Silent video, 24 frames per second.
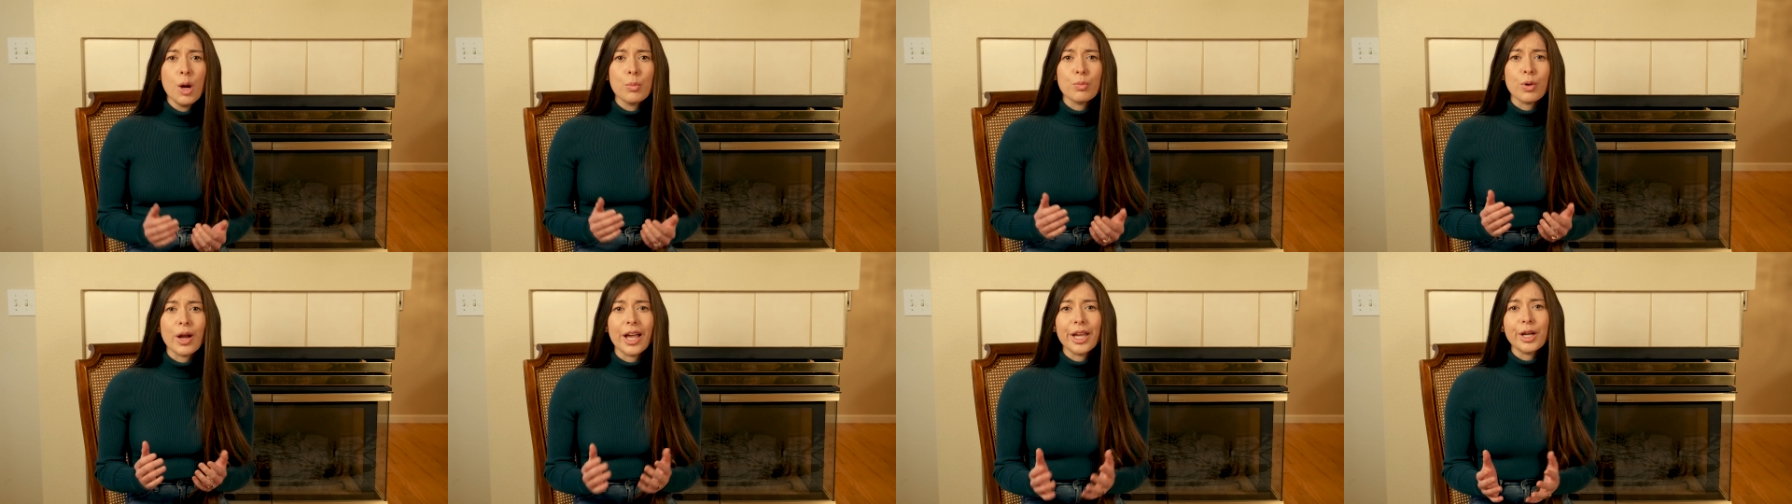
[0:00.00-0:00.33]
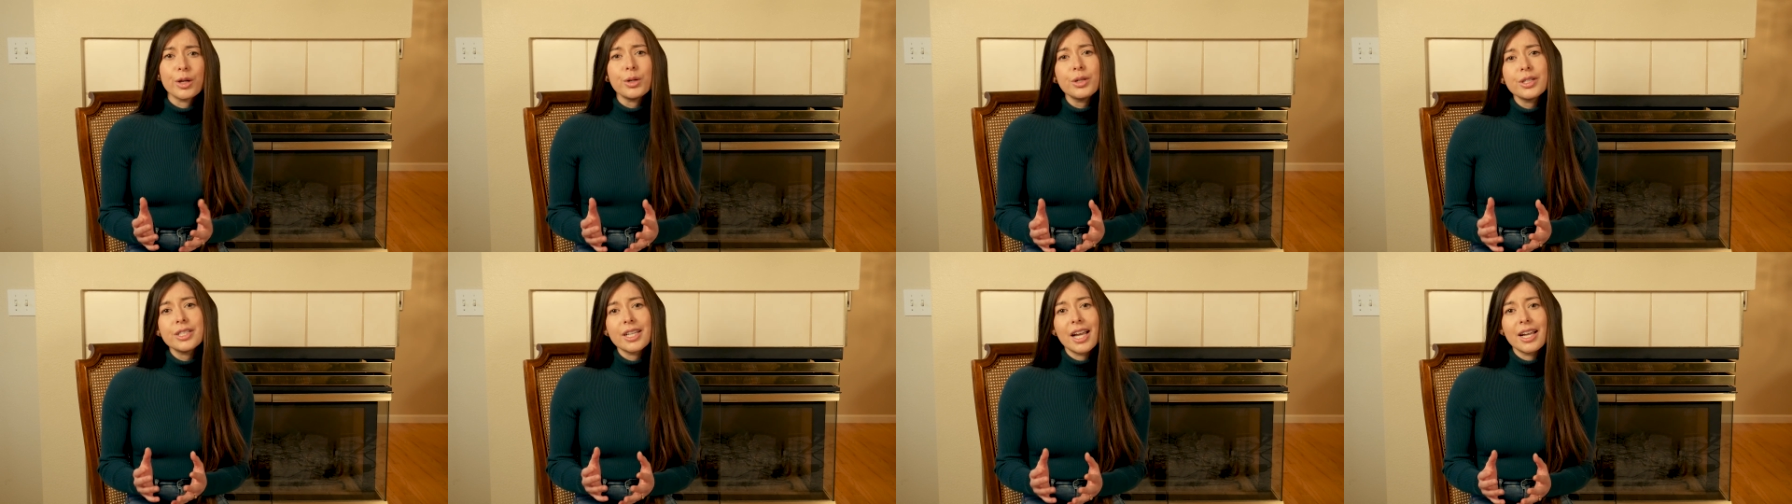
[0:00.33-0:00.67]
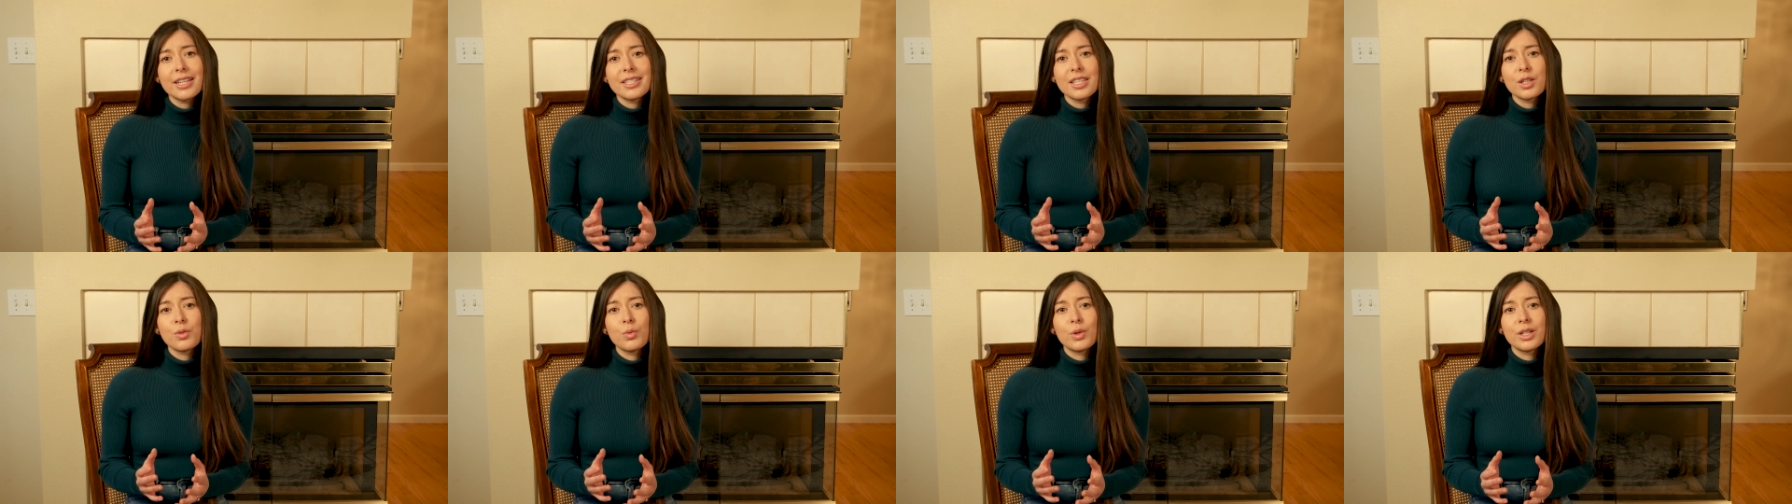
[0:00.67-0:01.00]

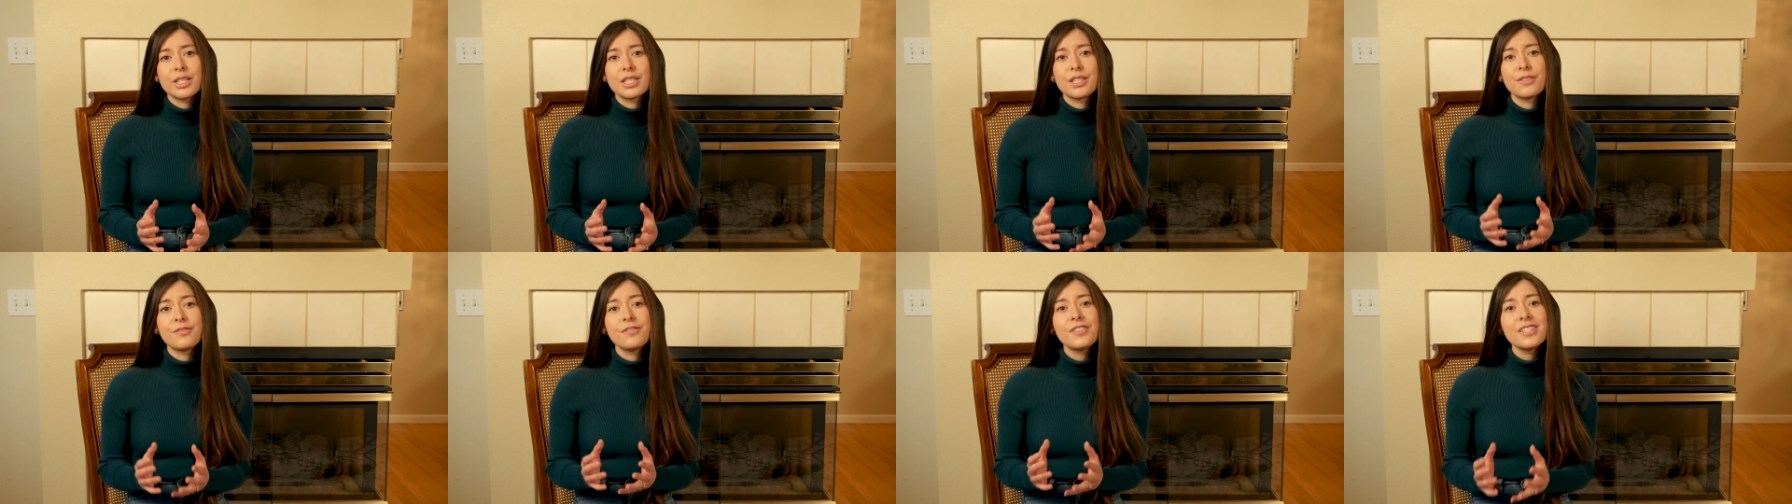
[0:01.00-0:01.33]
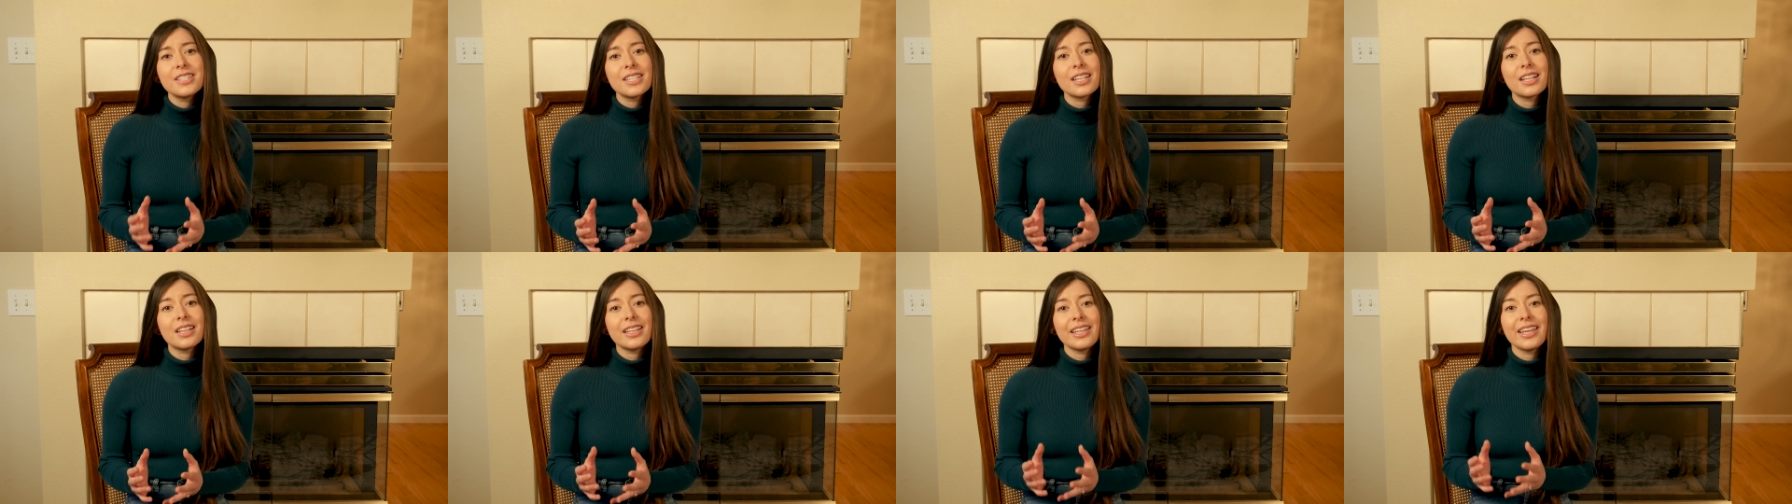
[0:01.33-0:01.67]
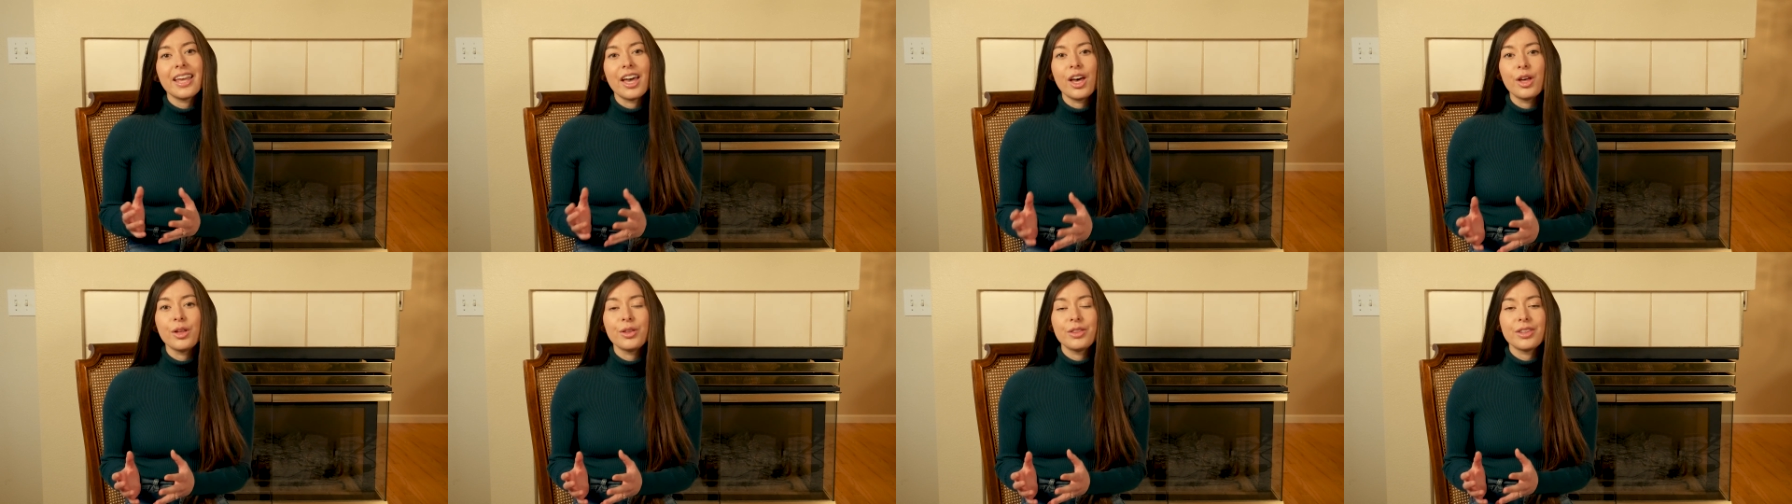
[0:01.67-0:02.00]
prioritizing what is physically
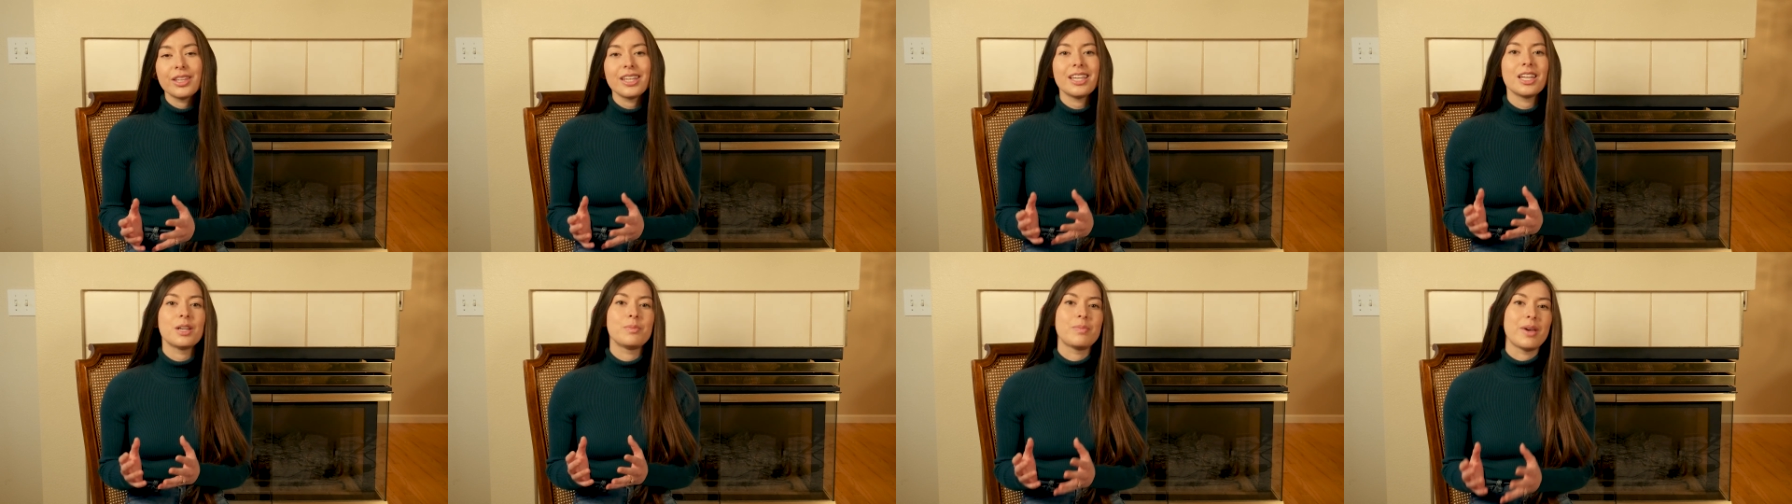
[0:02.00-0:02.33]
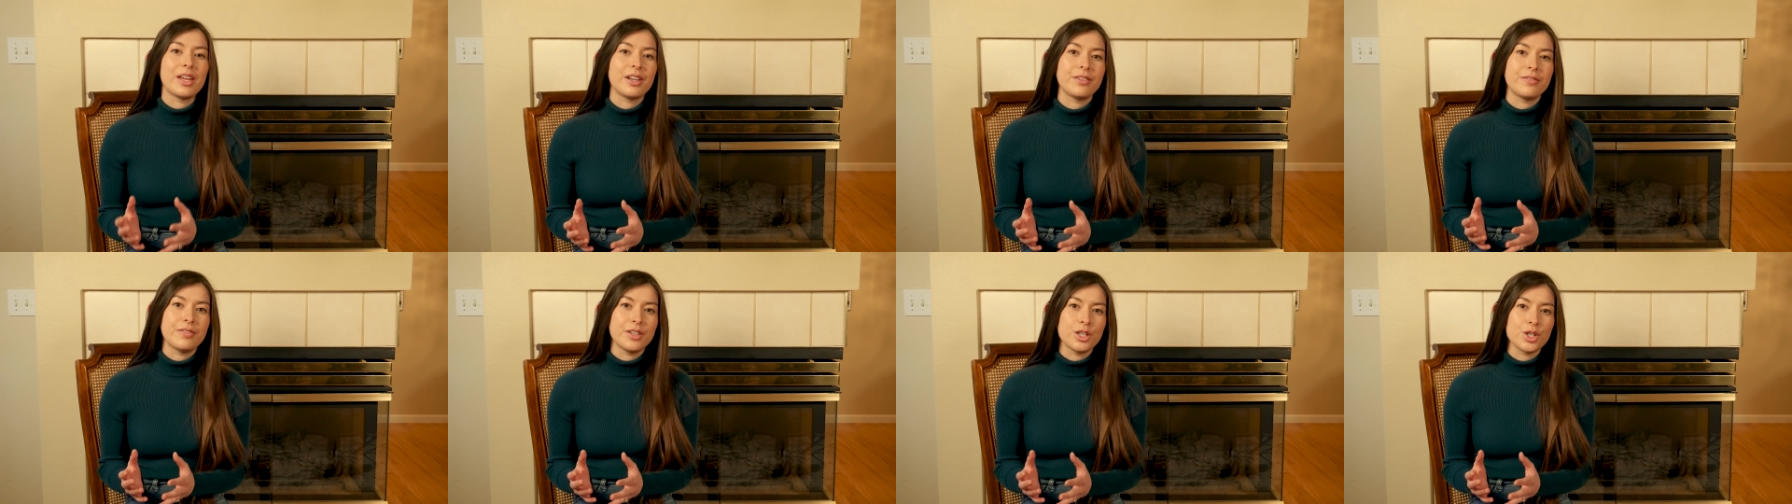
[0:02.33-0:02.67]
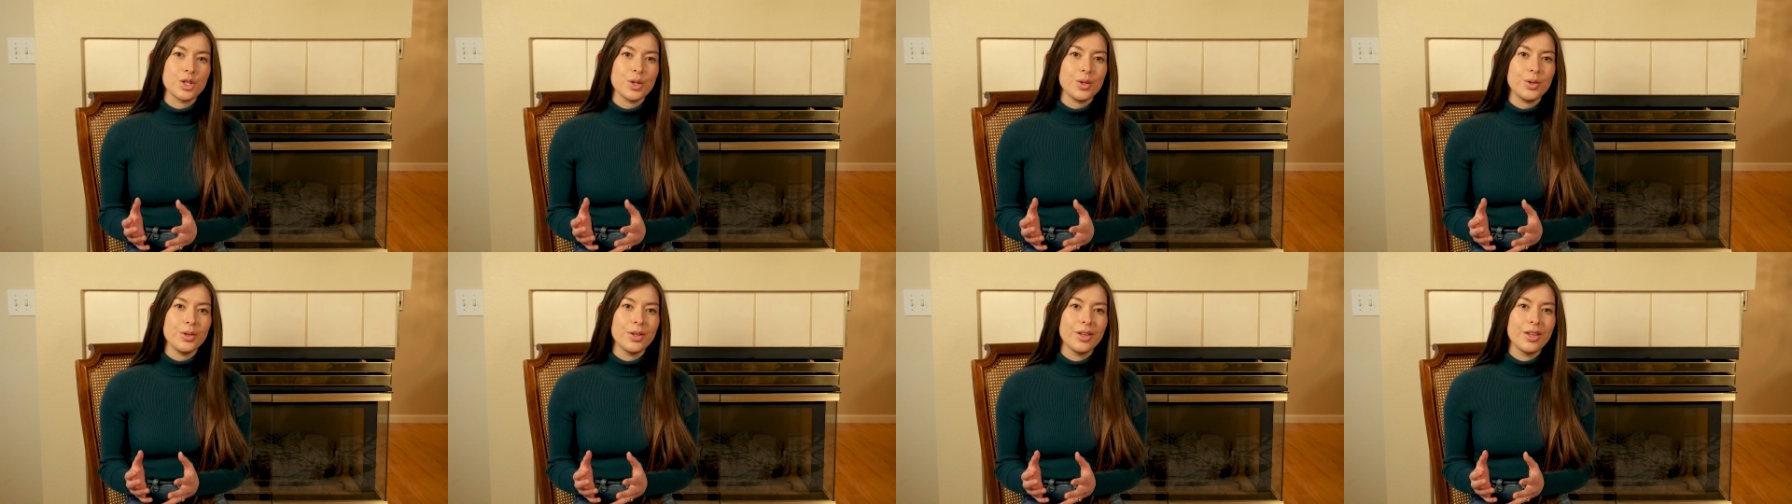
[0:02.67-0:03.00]
healthy and
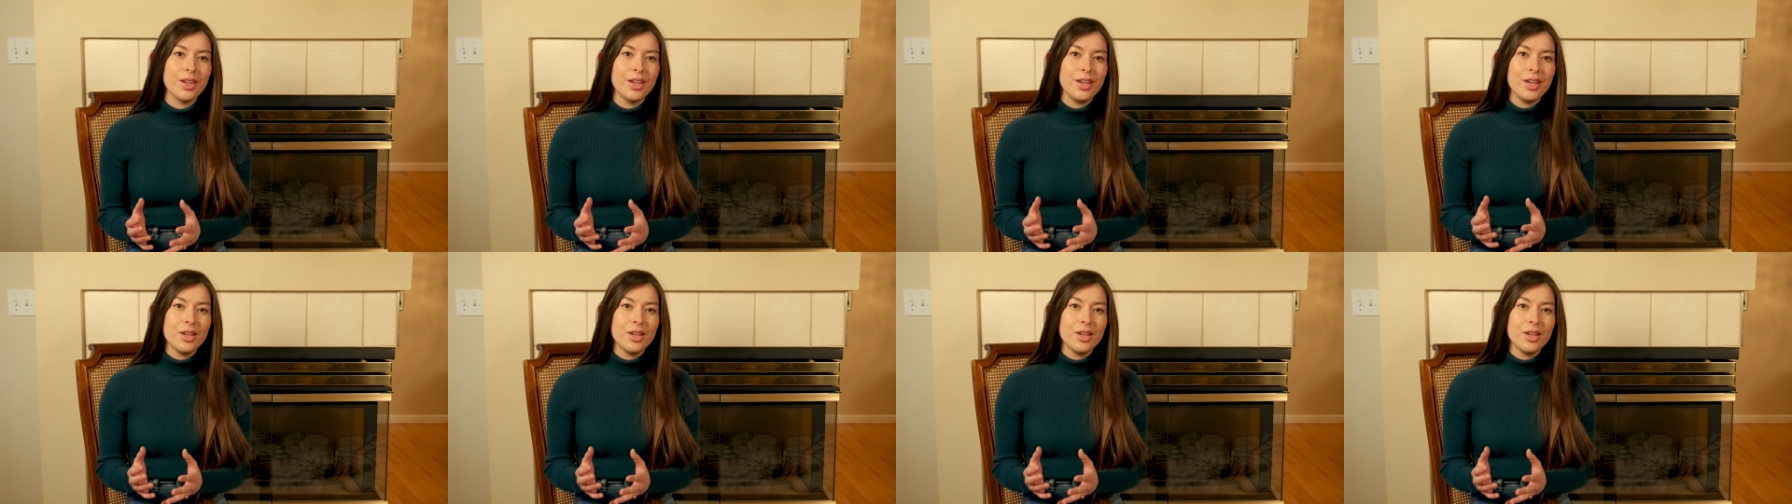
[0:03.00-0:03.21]
beneficial,